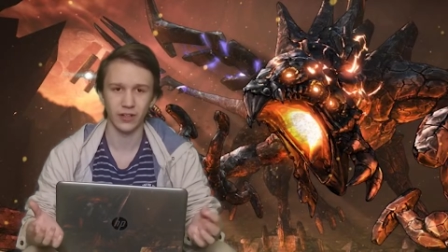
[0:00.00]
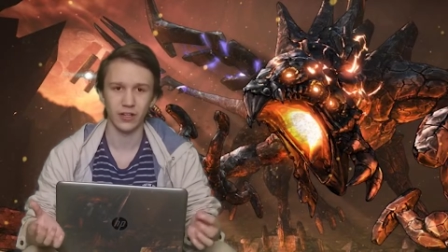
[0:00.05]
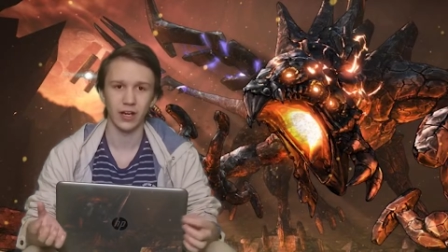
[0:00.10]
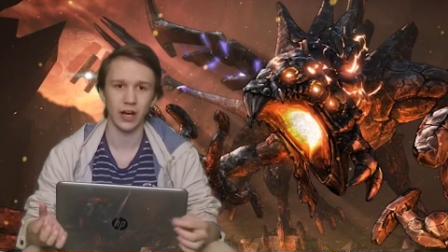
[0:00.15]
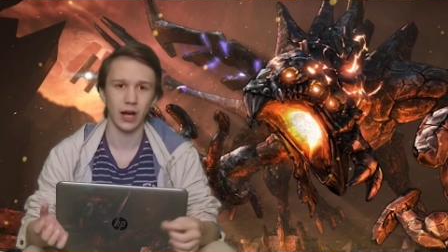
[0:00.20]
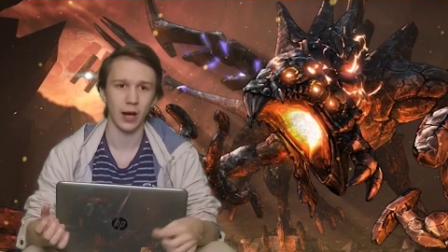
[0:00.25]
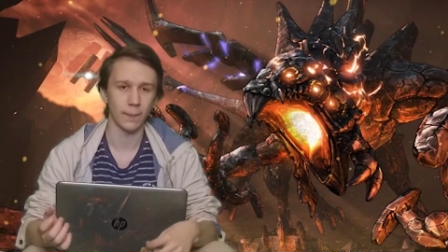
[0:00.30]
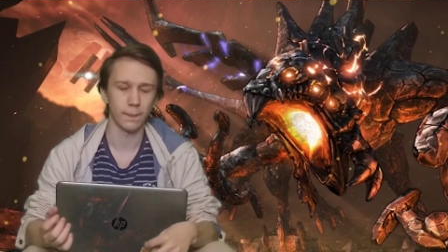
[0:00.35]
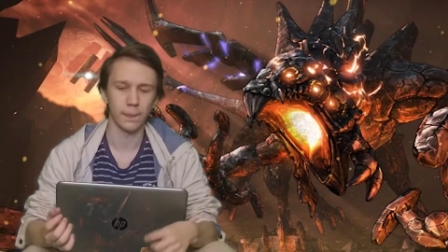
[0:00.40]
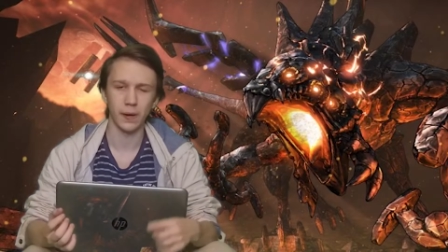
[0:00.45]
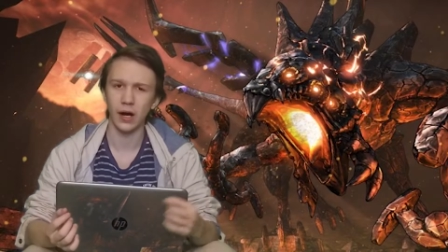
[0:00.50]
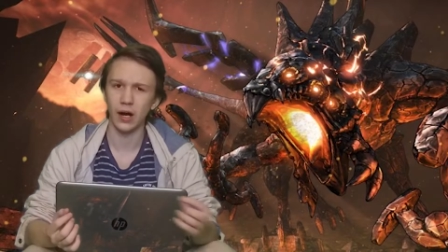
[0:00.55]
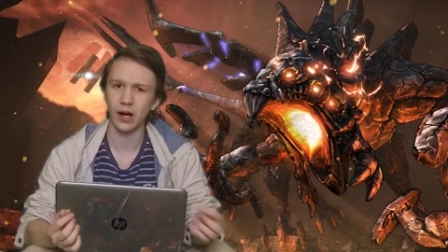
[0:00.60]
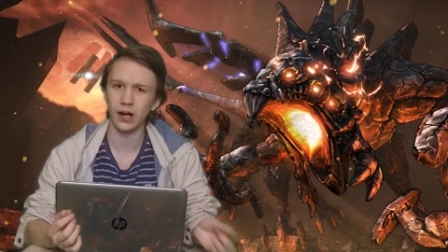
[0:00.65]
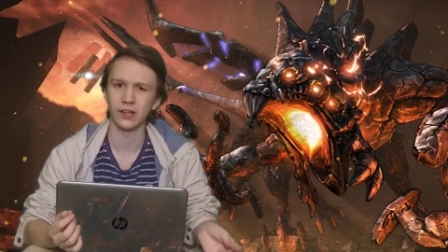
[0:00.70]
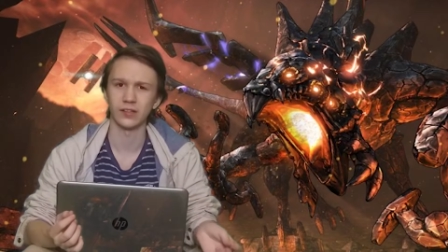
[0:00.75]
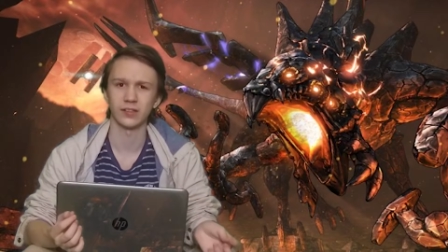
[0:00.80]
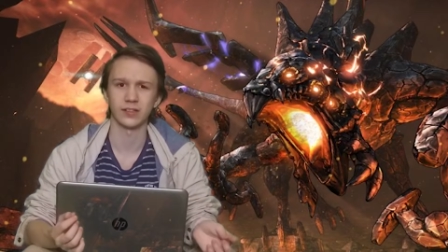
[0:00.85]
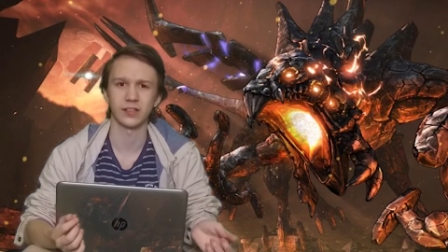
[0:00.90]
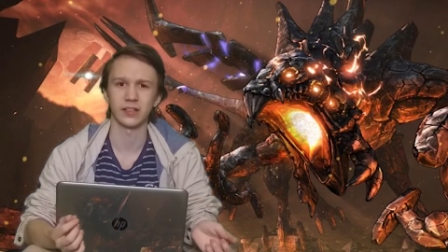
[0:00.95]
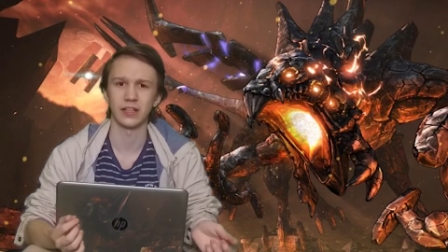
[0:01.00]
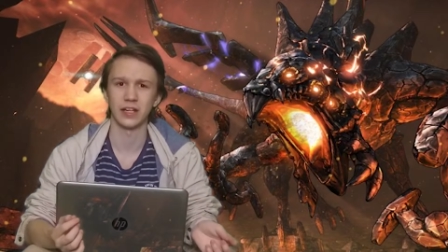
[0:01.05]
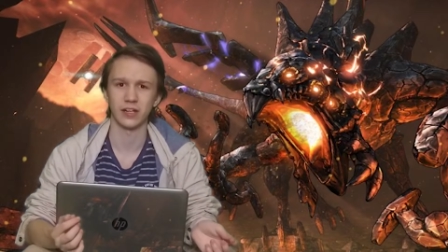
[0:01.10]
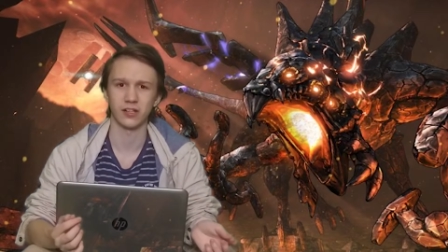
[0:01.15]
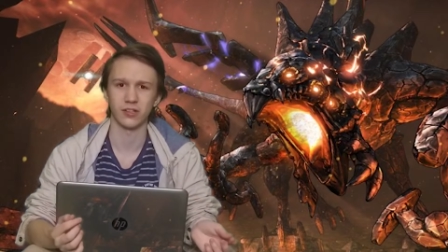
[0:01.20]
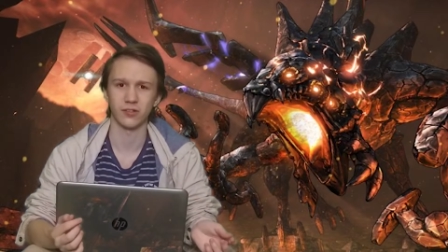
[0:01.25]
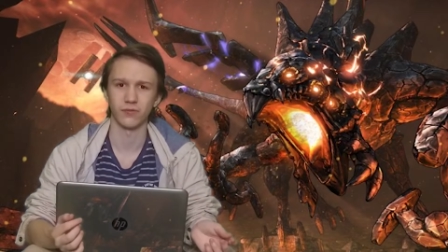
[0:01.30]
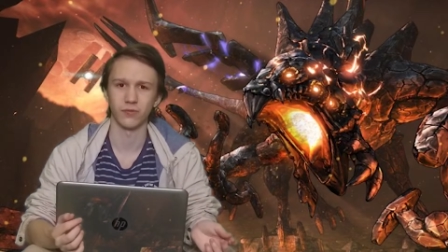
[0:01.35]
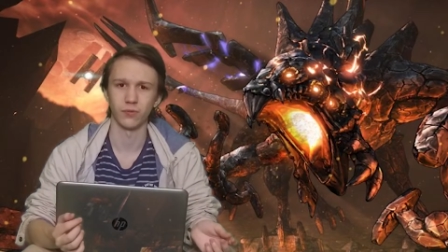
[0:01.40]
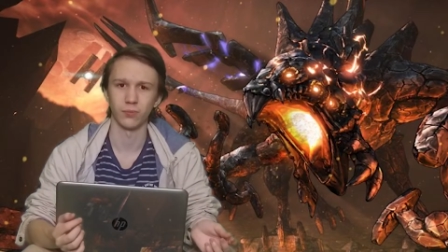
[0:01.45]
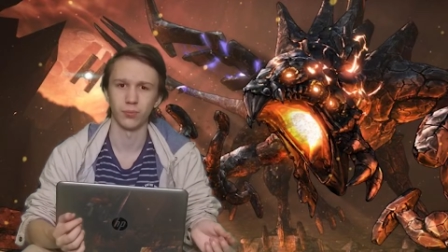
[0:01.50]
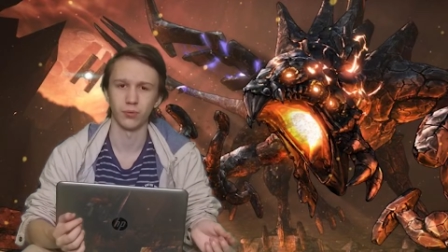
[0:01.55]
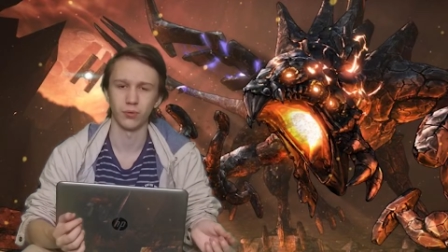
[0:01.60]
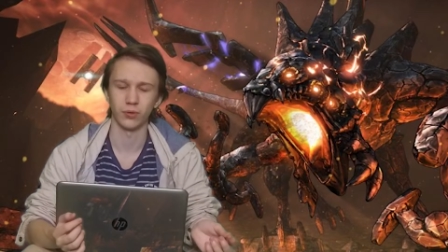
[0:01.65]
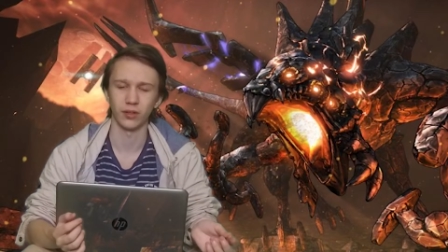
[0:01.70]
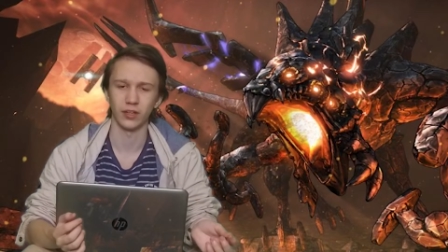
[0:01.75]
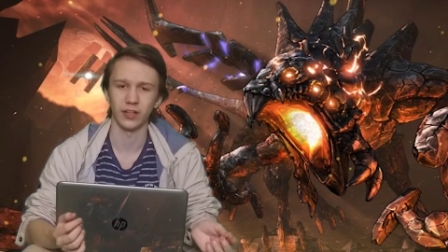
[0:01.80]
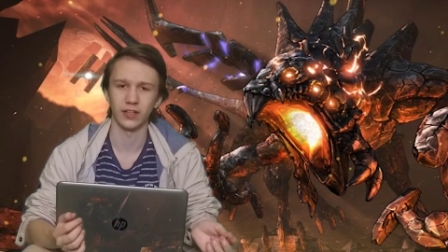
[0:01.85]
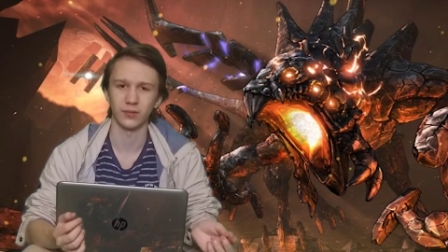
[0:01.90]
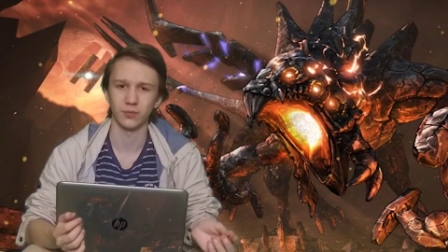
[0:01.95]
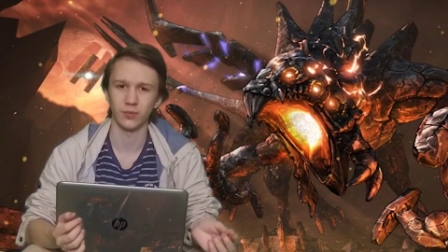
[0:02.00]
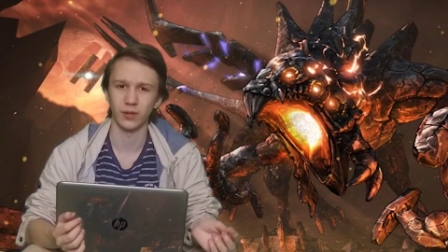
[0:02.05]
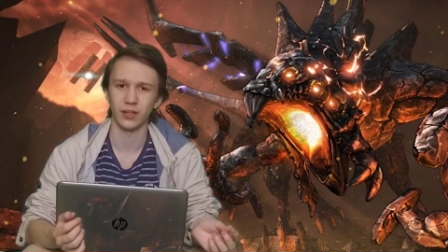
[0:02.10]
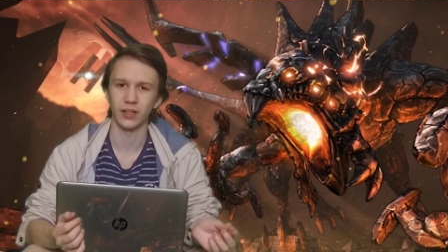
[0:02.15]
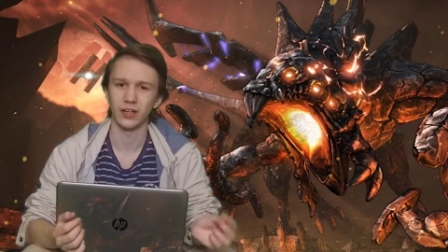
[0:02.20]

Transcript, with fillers: a past connection from Borderlands 1.